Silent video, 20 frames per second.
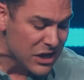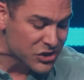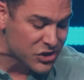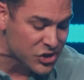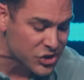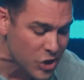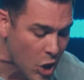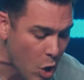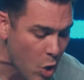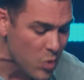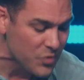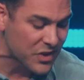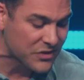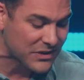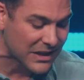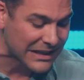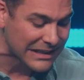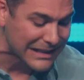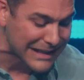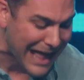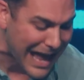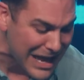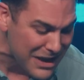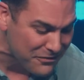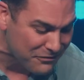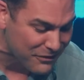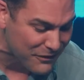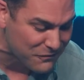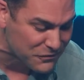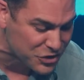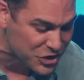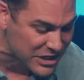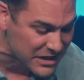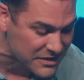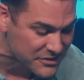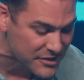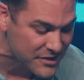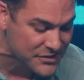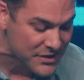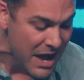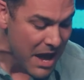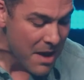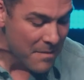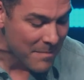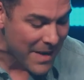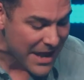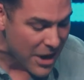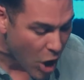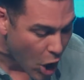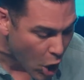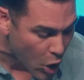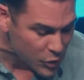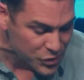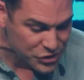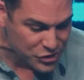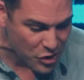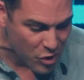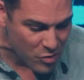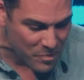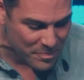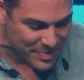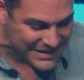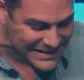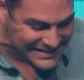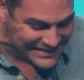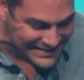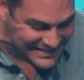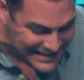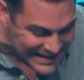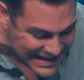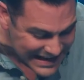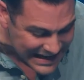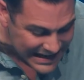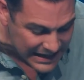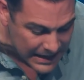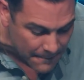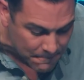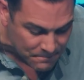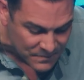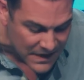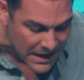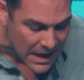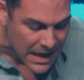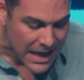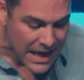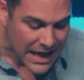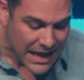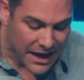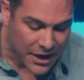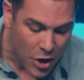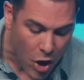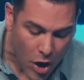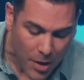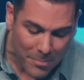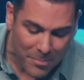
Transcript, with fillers: so that the life of Jesus may also be seen in our